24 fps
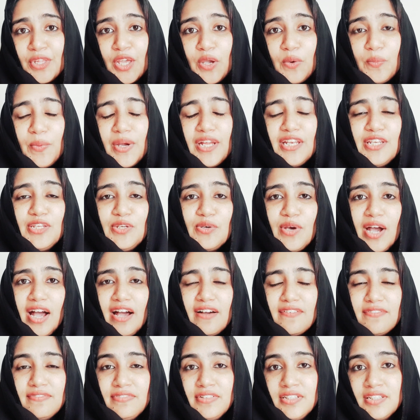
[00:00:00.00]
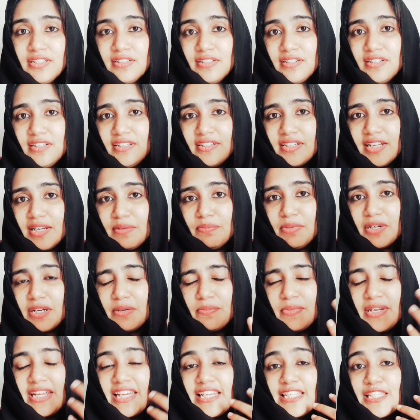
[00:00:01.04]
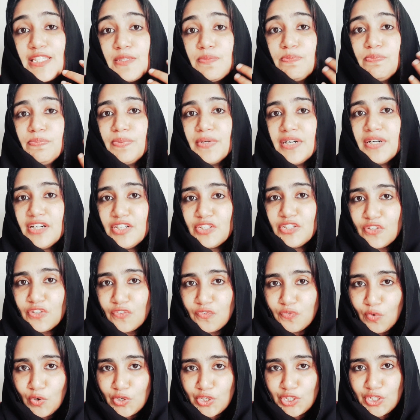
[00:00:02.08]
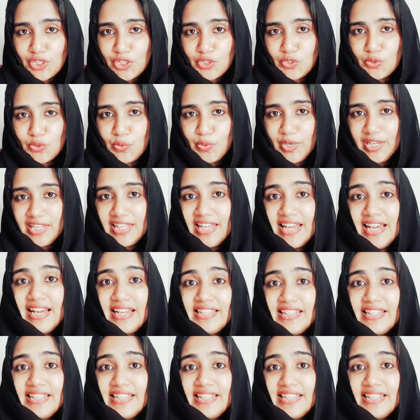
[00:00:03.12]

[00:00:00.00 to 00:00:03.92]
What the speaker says: When you have learned and become an expert of what you're doing,